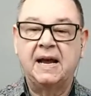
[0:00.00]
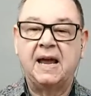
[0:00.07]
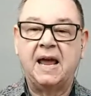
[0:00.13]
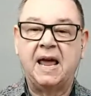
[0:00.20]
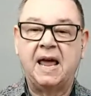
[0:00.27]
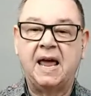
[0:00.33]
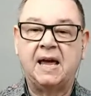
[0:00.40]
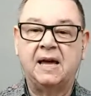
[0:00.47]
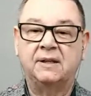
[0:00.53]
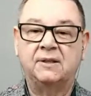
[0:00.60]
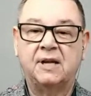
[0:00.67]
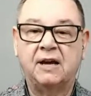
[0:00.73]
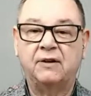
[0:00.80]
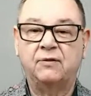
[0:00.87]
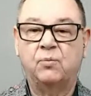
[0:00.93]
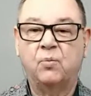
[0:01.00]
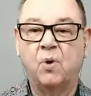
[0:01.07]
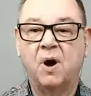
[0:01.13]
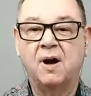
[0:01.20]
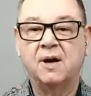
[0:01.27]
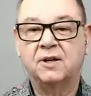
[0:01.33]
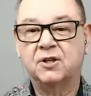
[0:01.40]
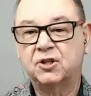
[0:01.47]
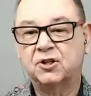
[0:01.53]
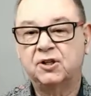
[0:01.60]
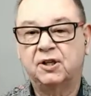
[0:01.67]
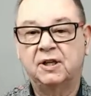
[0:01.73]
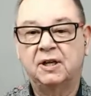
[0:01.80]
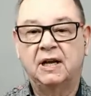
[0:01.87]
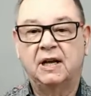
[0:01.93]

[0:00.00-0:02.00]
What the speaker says: and have watched